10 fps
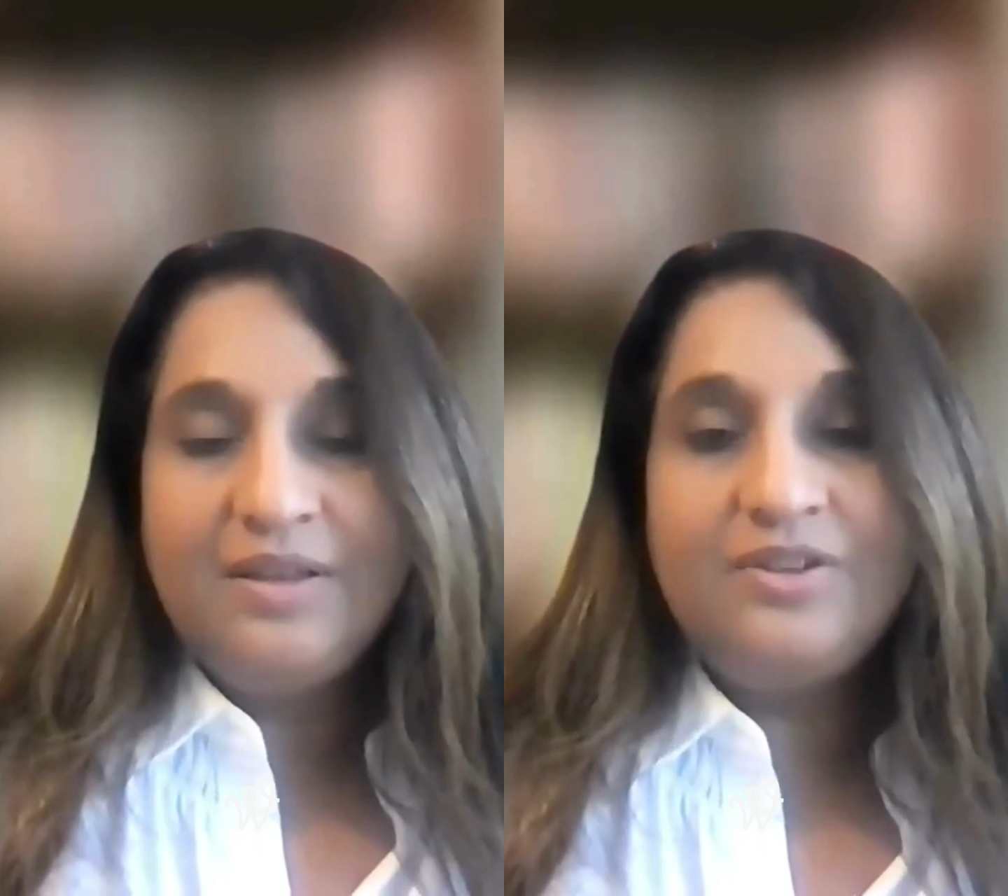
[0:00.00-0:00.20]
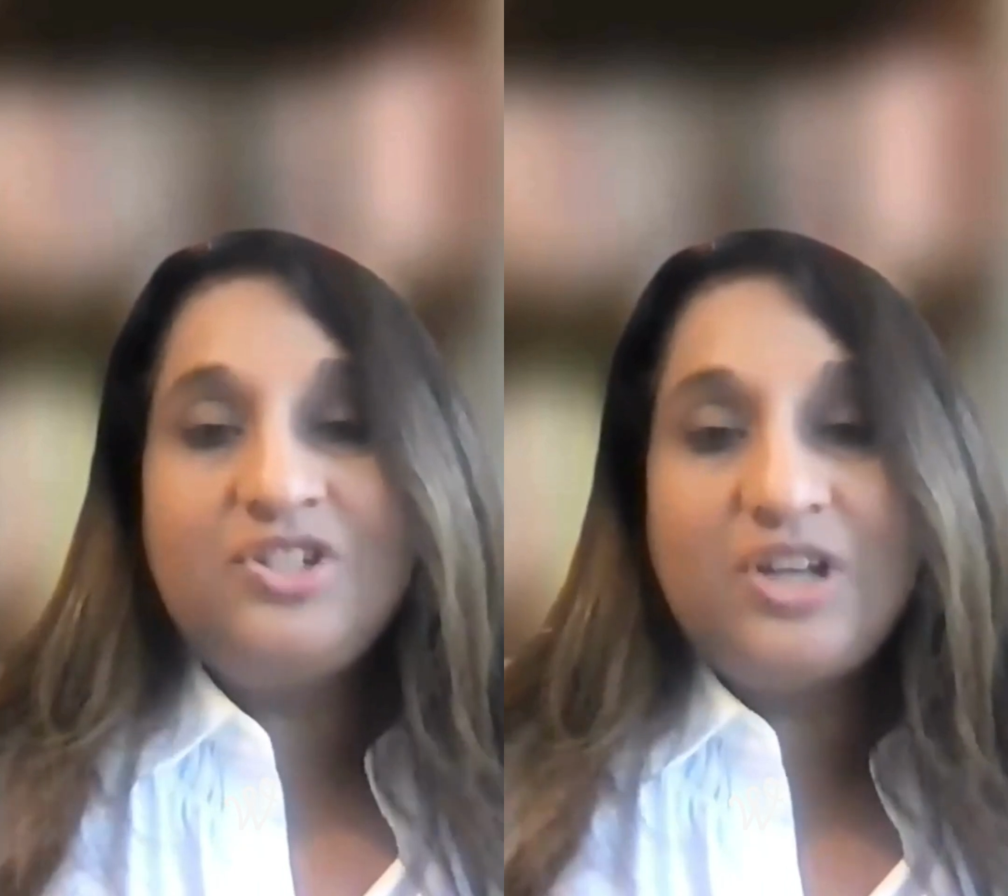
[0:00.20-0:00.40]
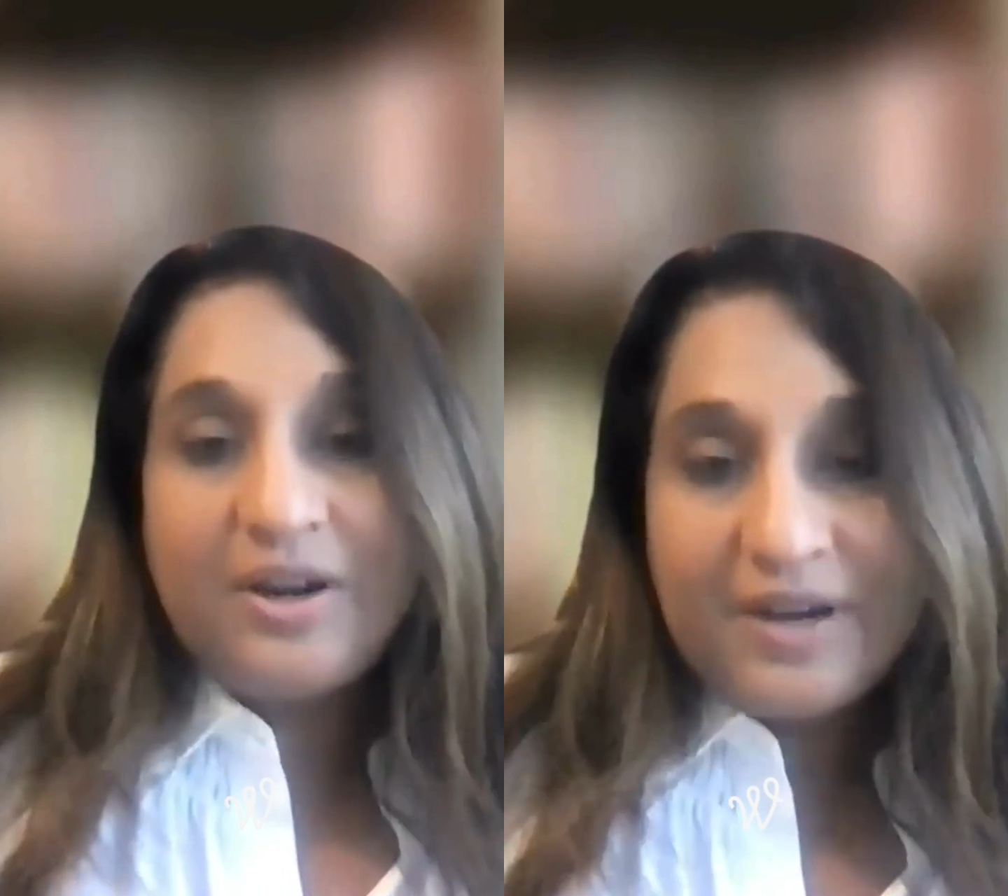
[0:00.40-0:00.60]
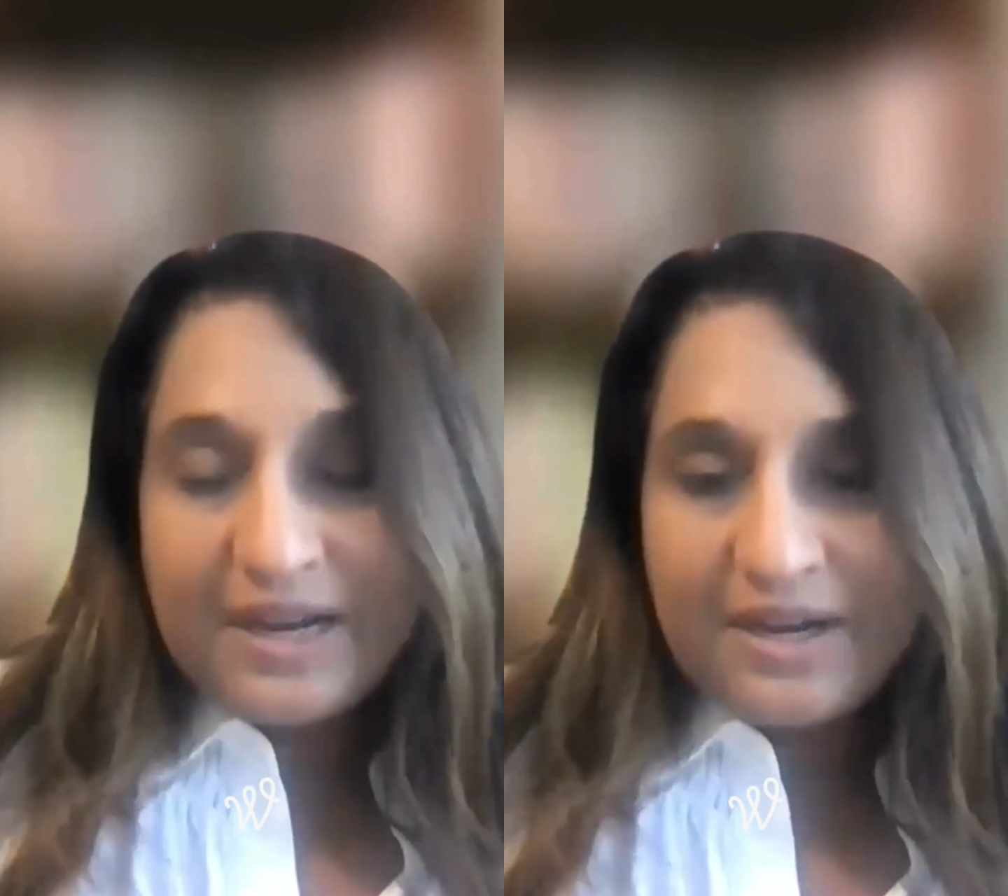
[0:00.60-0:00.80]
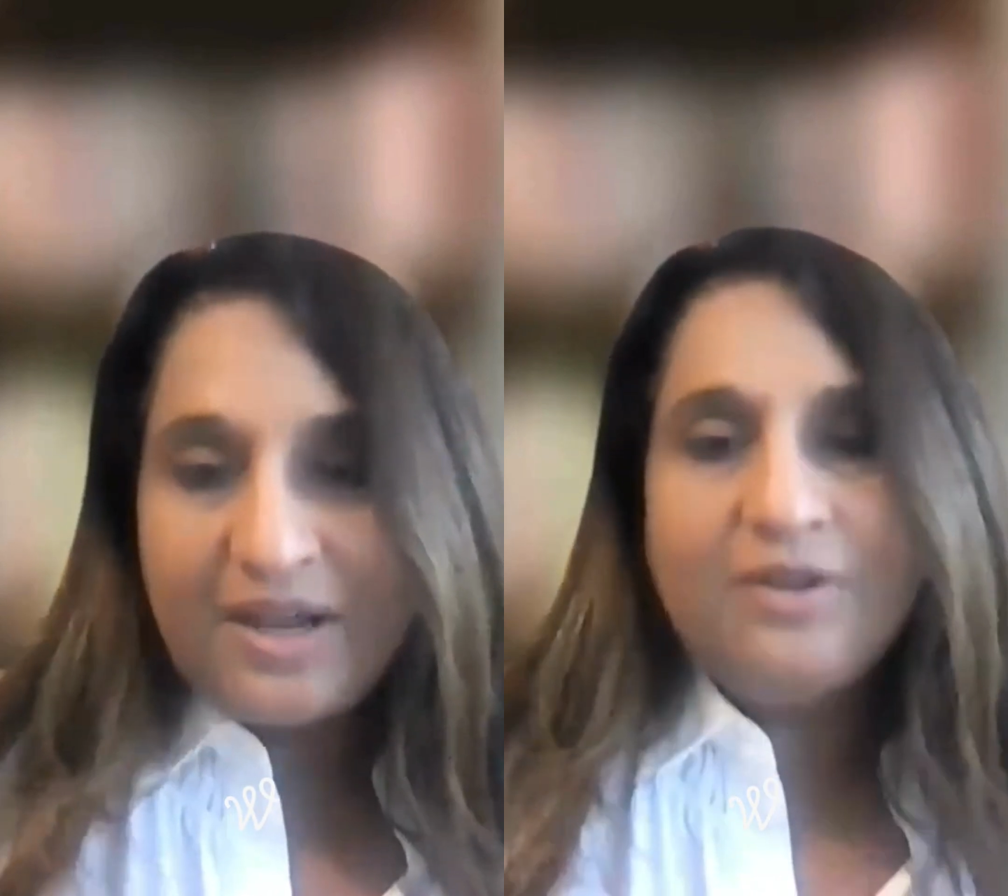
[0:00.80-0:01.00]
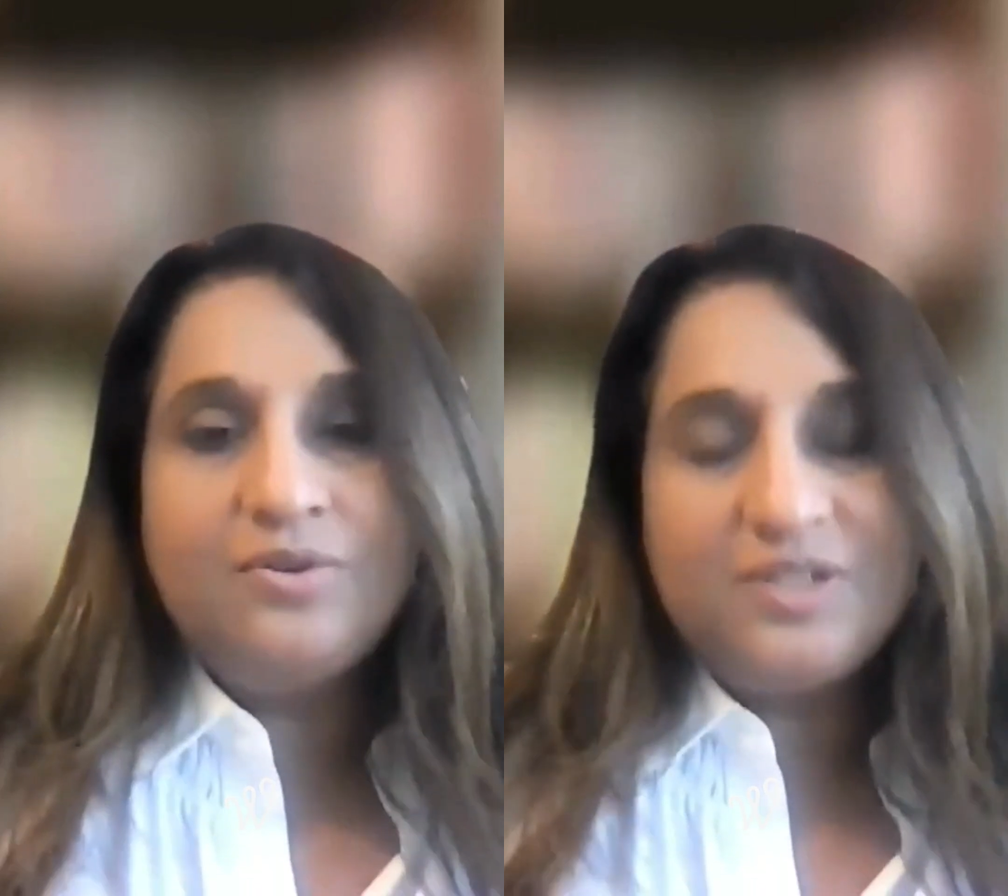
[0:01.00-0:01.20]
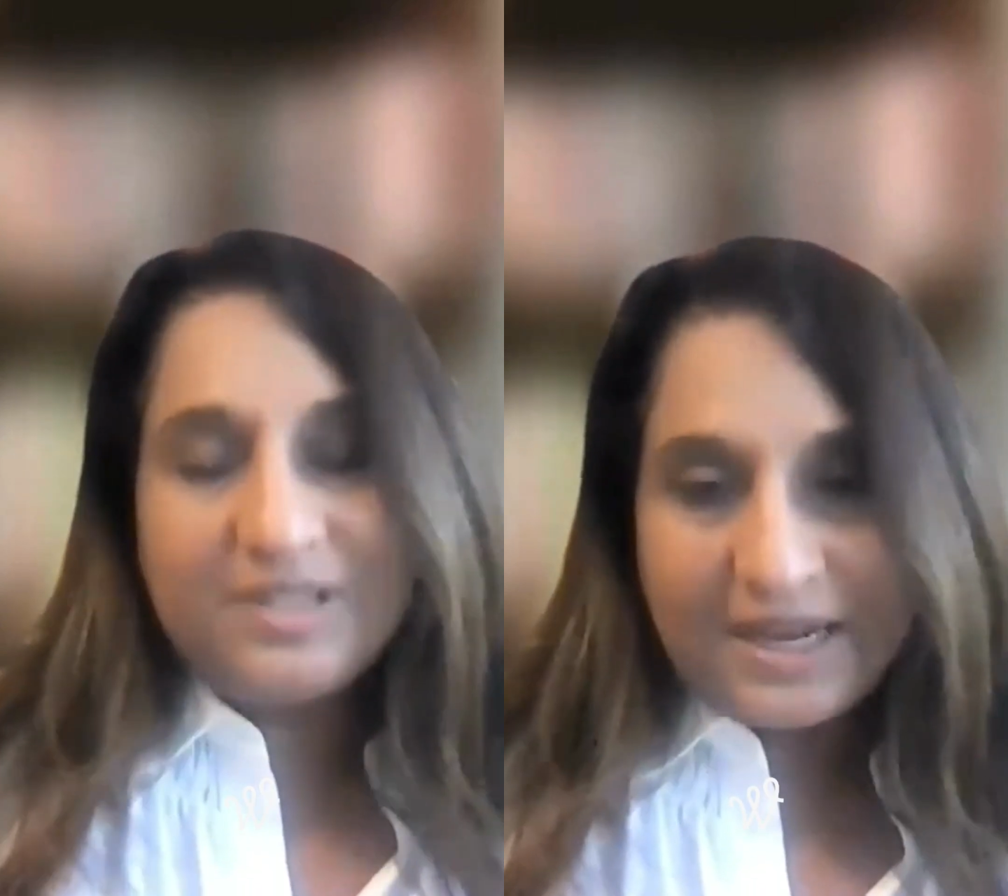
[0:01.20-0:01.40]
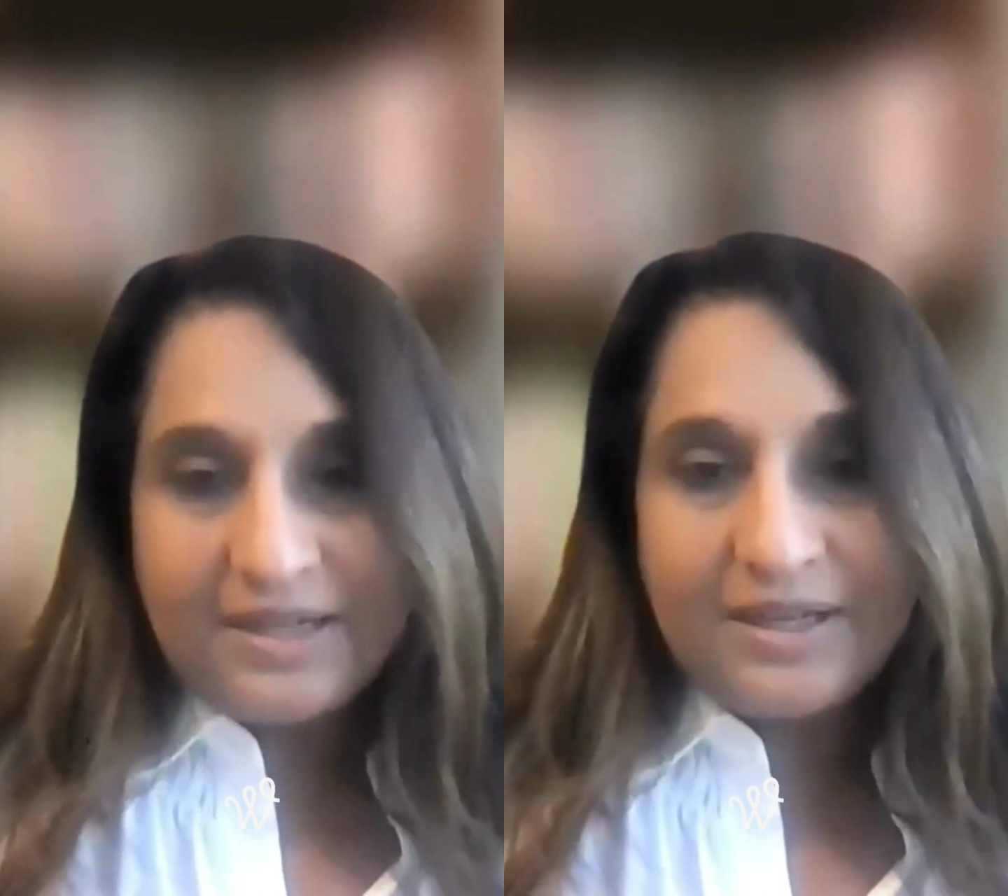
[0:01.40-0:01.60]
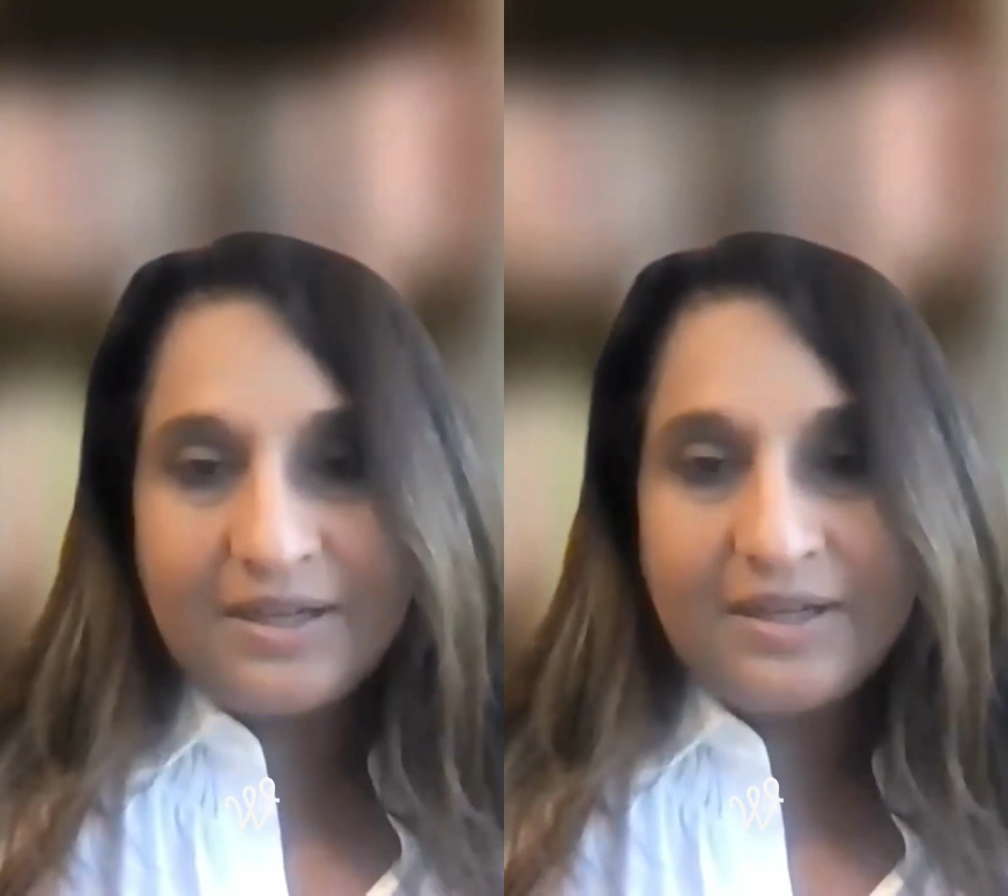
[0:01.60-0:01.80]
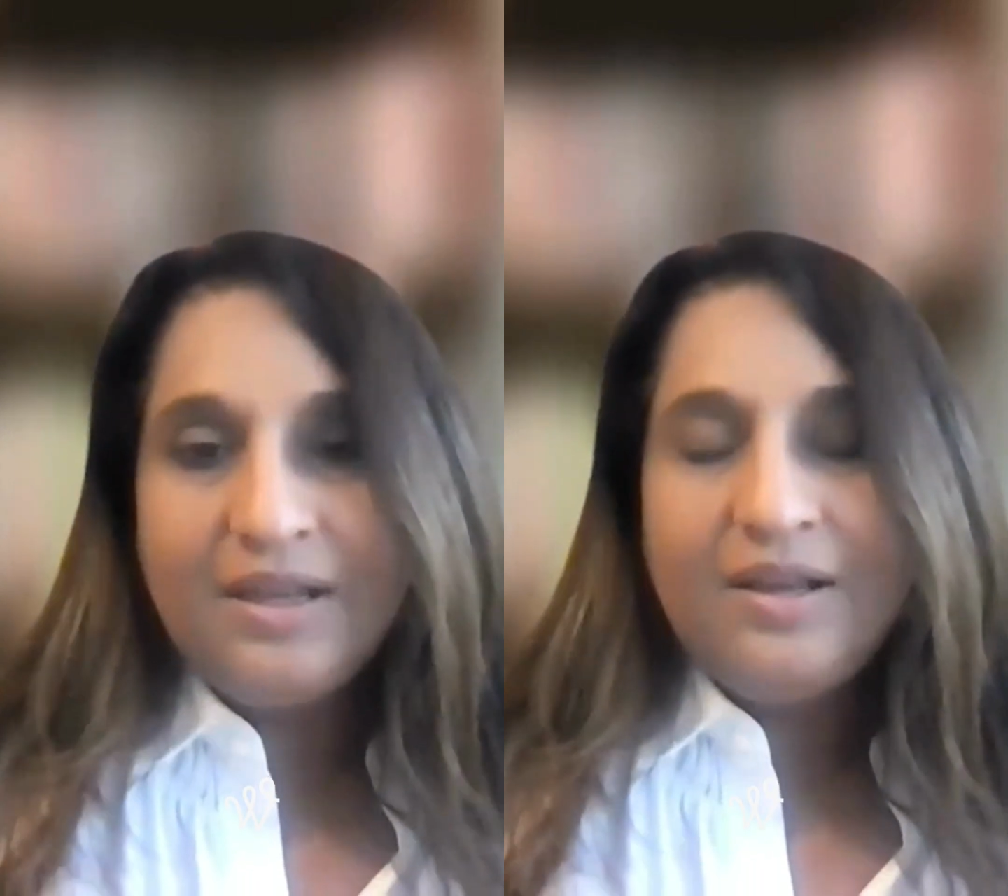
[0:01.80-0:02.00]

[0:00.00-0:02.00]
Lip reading: sharing and understanding.